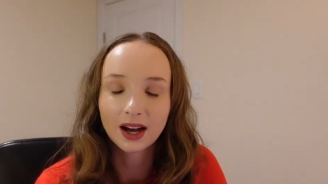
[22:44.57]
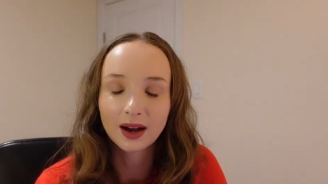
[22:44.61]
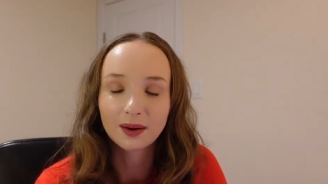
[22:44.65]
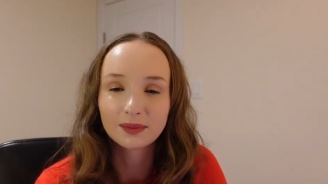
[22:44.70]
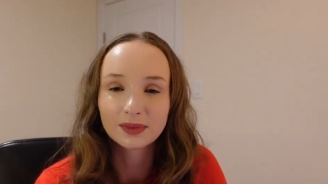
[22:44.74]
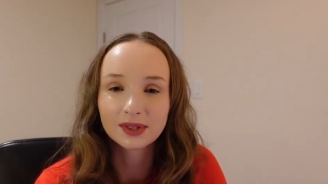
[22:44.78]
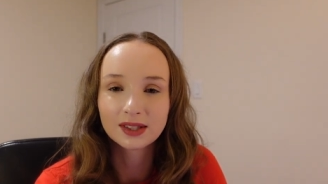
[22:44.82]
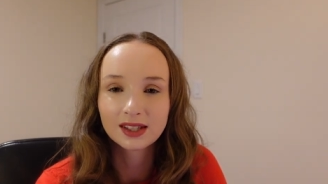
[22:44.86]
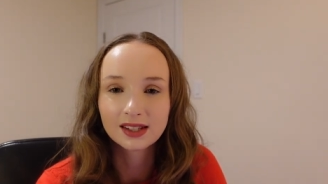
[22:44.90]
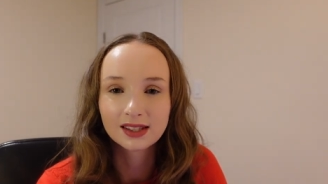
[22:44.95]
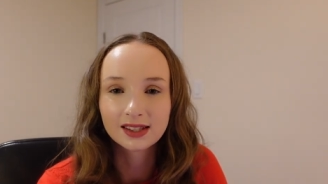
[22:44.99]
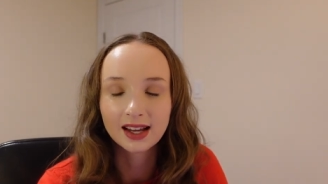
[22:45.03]

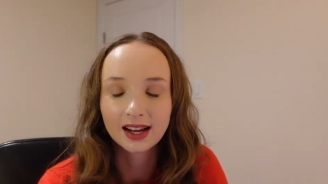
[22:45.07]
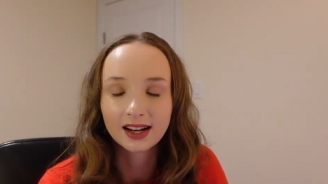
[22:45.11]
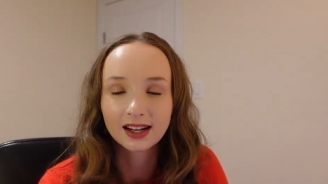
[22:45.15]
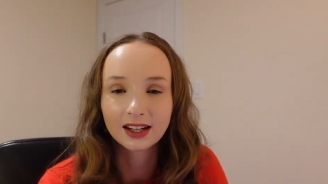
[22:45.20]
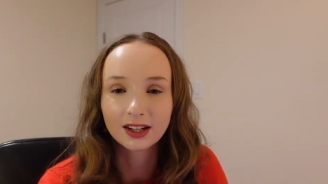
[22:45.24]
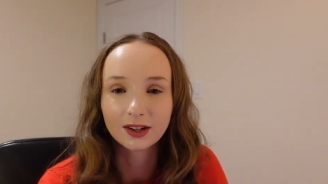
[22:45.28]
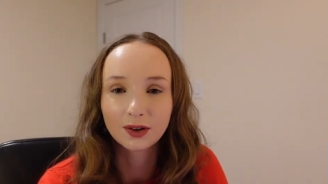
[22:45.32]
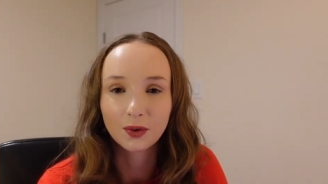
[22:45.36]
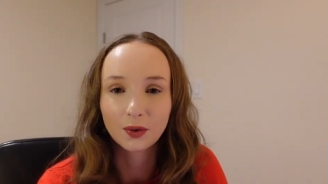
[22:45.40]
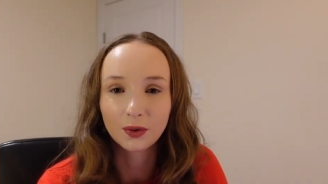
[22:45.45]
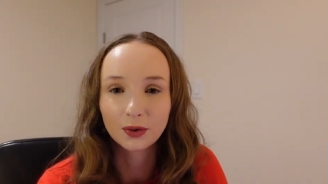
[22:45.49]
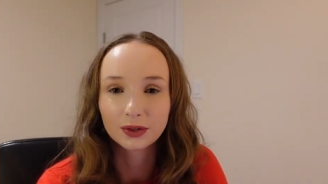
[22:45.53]
comes to
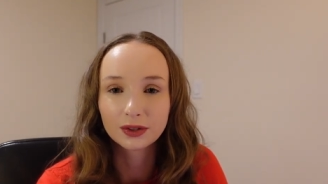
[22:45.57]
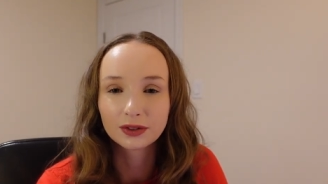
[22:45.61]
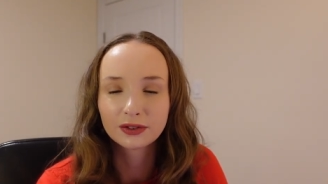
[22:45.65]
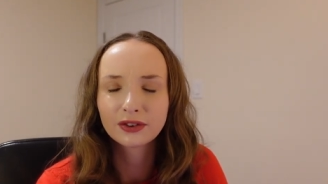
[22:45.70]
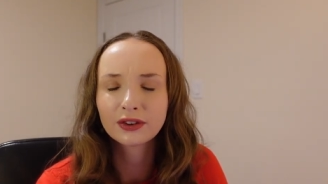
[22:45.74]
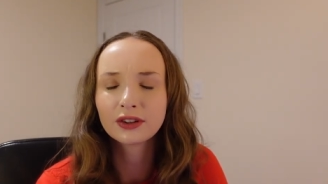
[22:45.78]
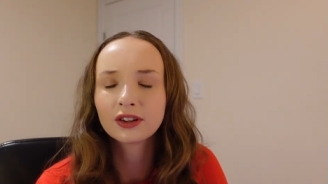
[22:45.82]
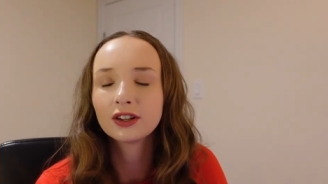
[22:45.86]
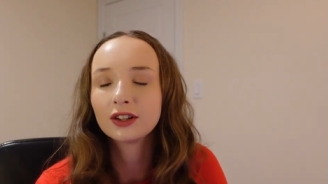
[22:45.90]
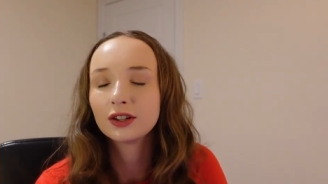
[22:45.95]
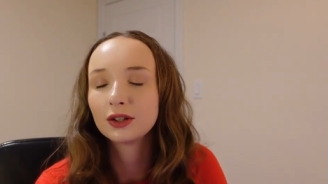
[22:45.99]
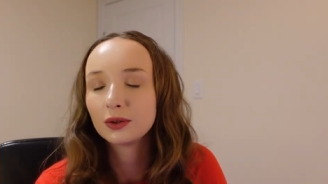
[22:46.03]
setting goals
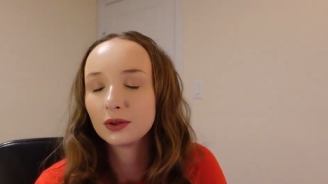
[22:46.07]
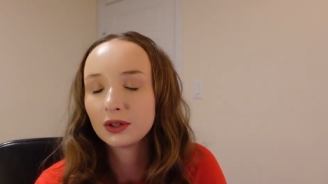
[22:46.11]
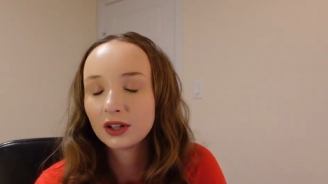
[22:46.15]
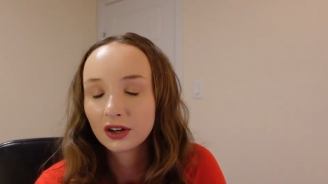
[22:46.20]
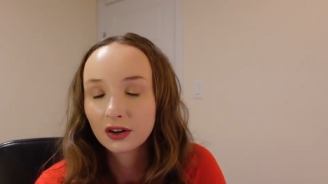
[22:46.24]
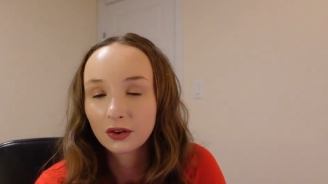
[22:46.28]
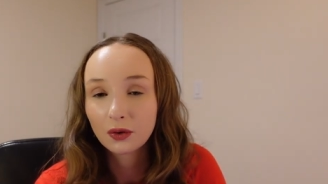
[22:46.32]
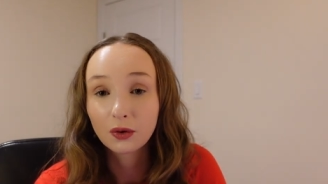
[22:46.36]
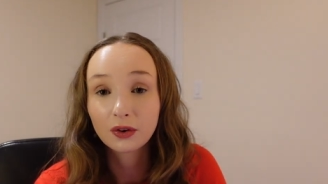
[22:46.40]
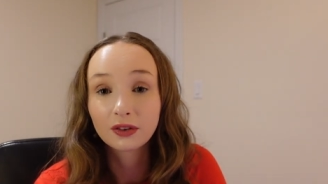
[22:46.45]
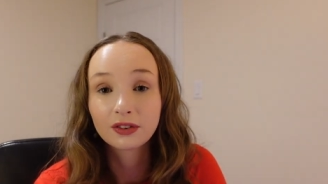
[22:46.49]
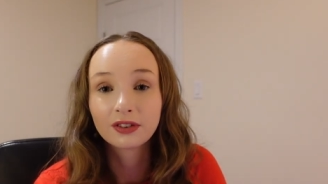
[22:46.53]
for the new
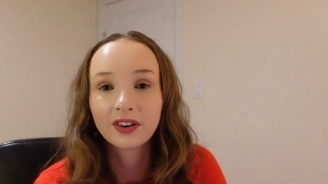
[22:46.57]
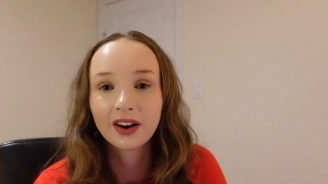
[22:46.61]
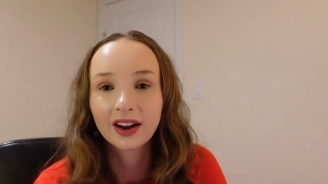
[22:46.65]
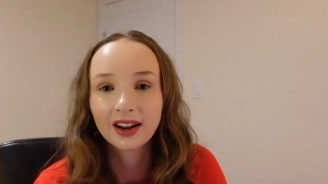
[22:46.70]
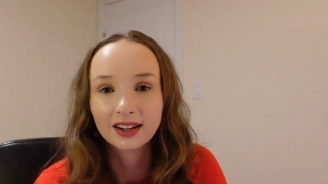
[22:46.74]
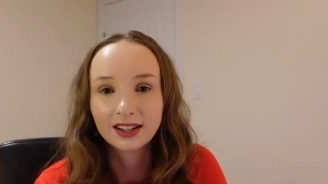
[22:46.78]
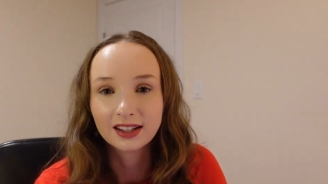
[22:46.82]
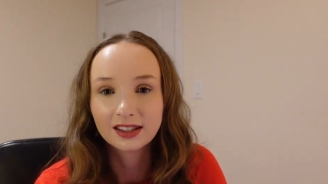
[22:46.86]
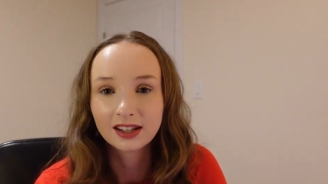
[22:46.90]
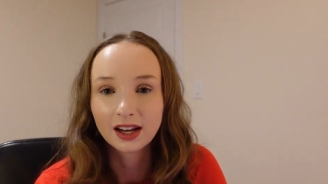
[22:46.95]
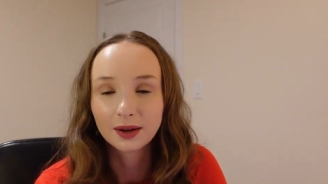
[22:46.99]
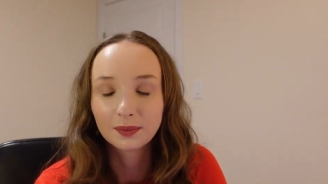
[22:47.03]
year or for
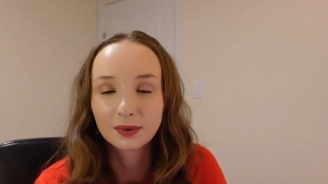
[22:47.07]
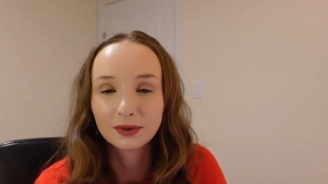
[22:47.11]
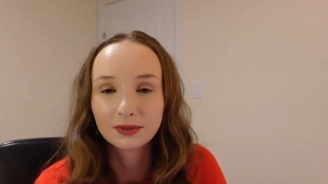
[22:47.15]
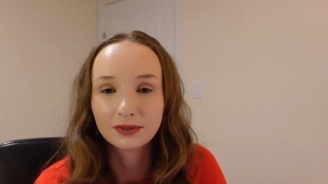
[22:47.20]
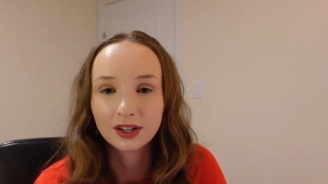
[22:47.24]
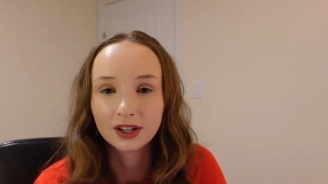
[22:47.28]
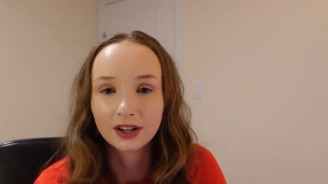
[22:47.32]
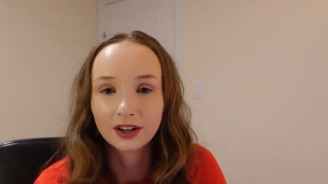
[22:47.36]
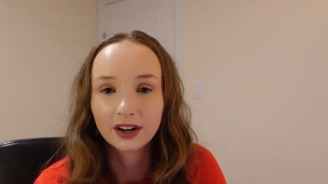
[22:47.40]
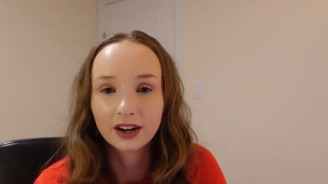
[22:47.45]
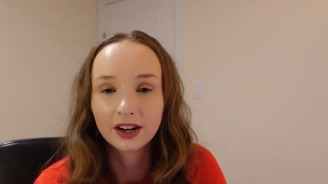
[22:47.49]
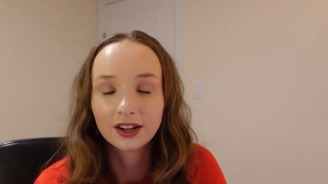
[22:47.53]
any time of
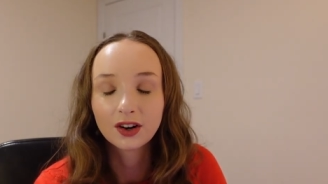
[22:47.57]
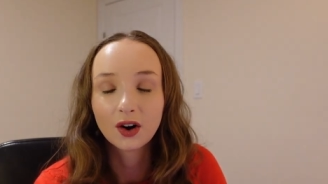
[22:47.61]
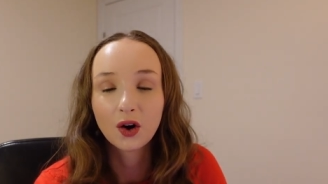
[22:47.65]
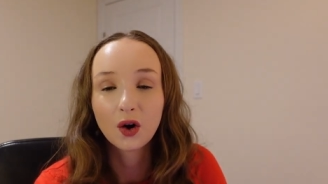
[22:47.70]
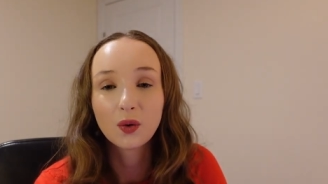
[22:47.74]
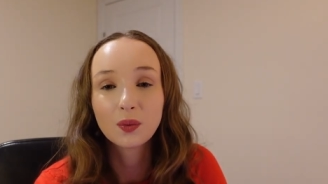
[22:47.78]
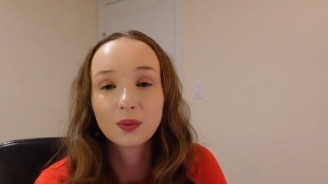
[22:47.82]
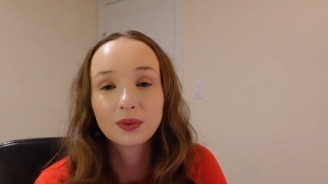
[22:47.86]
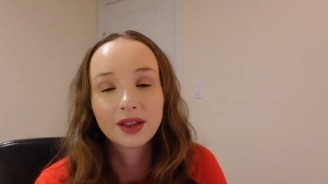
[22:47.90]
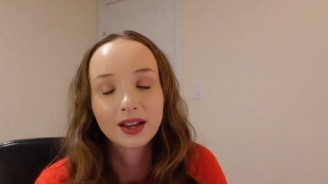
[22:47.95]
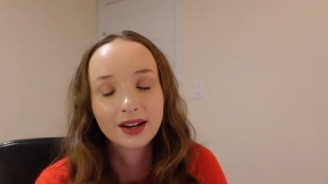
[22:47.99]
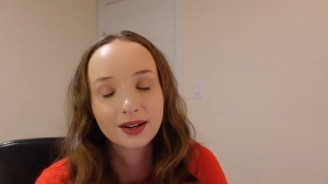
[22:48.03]
year and
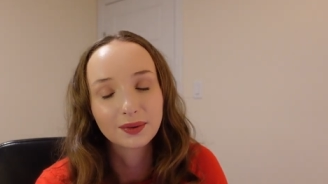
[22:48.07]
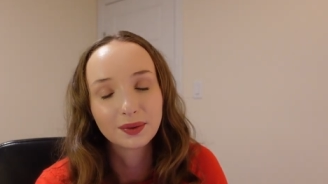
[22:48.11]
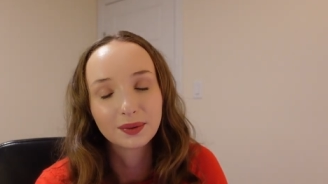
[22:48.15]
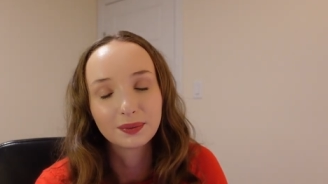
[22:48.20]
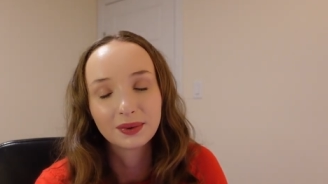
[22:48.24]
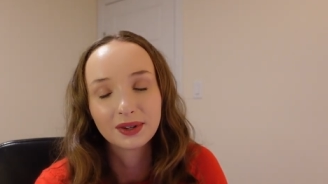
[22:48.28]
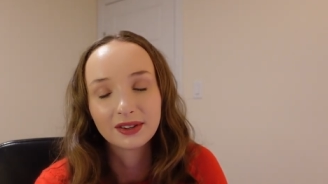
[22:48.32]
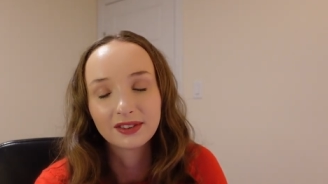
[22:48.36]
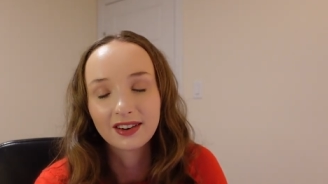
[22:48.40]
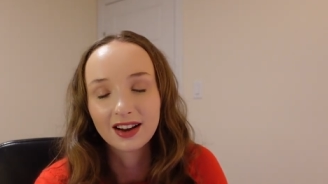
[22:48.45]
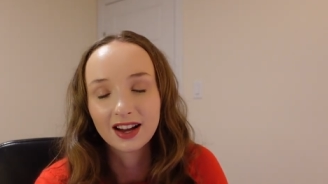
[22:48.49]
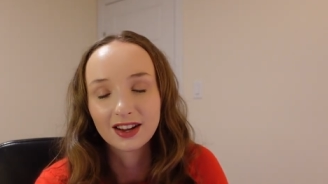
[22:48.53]
hope that it would
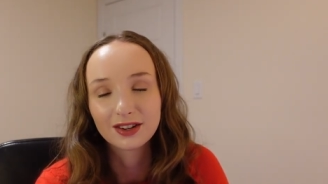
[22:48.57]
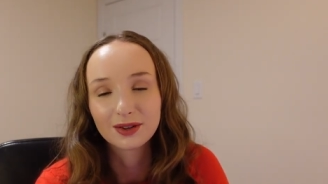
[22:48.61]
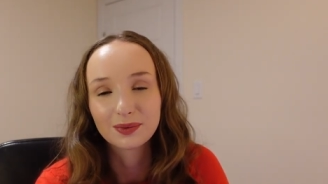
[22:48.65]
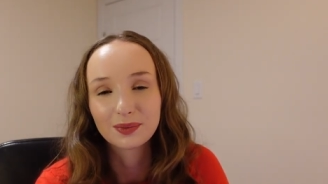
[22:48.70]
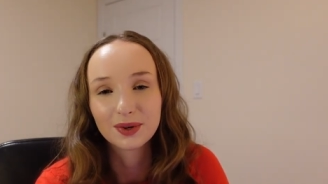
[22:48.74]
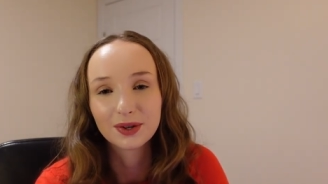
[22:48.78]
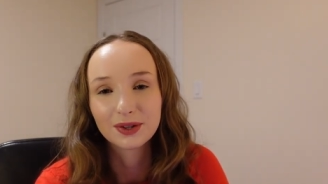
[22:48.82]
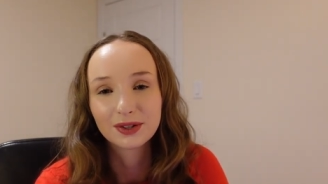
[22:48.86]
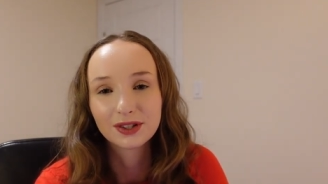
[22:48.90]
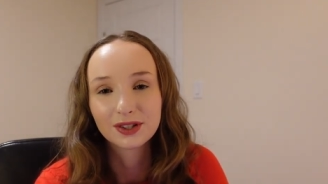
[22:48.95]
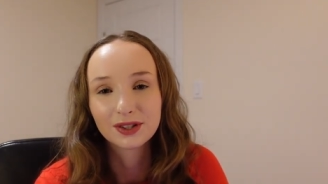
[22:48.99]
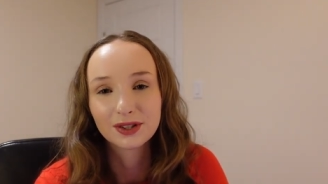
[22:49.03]
be
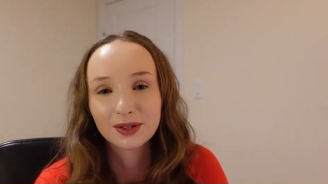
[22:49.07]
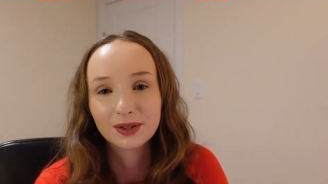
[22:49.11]
valuable